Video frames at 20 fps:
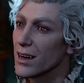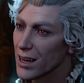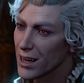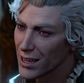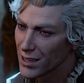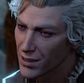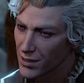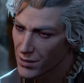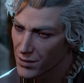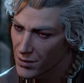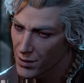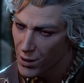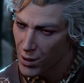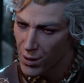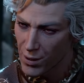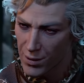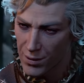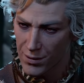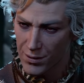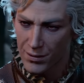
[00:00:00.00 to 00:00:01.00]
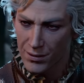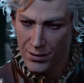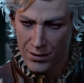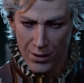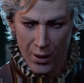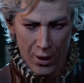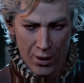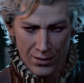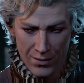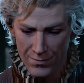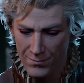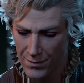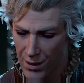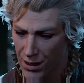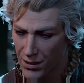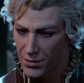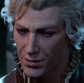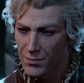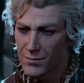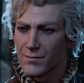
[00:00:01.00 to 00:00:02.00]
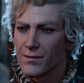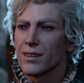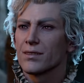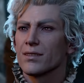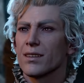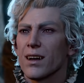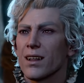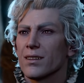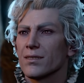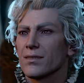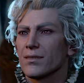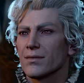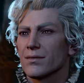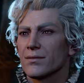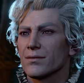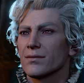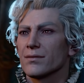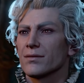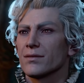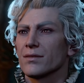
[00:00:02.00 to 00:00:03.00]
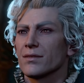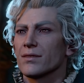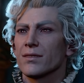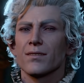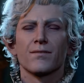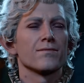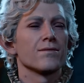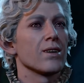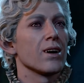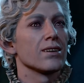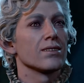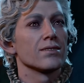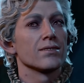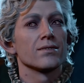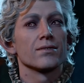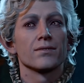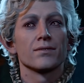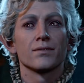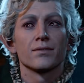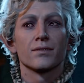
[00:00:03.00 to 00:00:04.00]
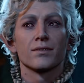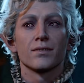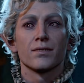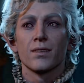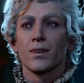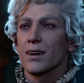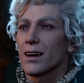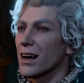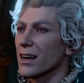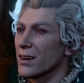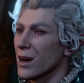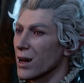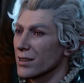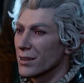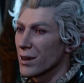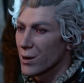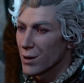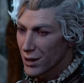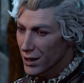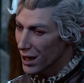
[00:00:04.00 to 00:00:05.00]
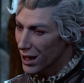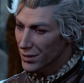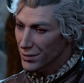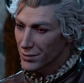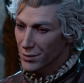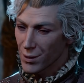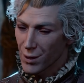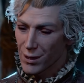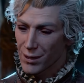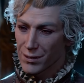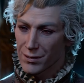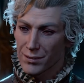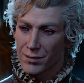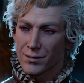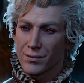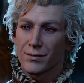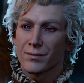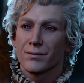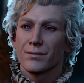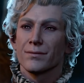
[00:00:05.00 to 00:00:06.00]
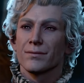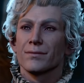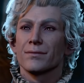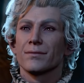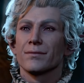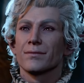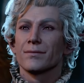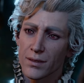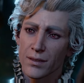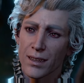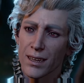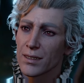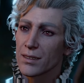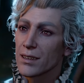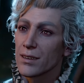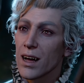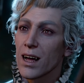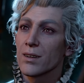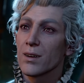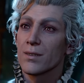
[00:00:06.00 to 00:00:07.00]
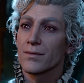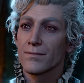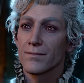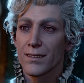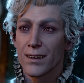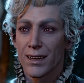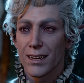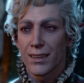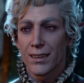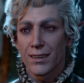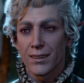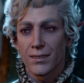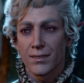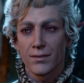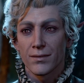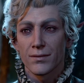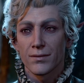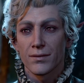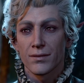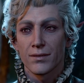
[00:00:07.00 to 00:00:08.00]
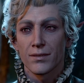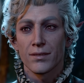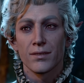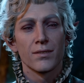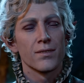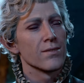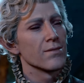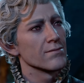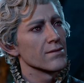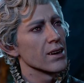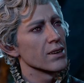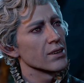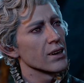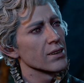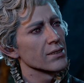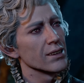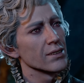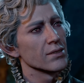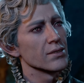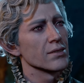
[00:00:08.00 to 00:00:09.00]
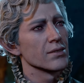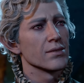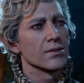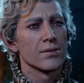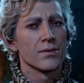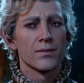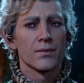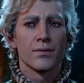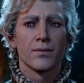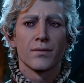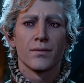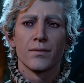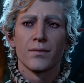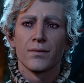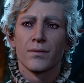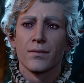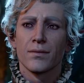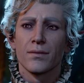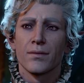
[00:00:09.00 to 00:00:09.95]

I knew you are someone special. Someone to take on the world with. This isn't goodbye. So much as it's, um...